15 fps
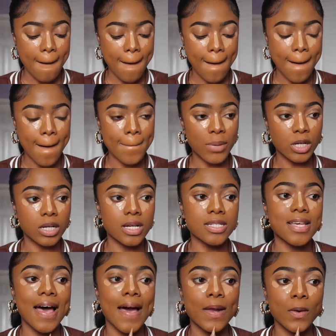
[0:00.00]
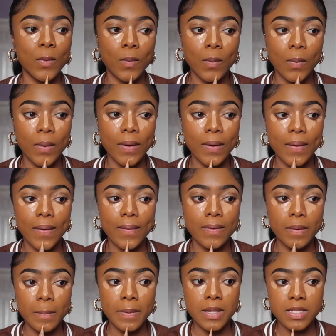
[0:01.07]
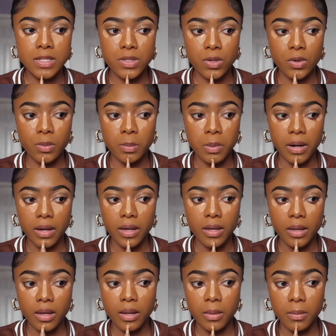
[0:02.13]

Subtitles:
because I don't want here to be so bright,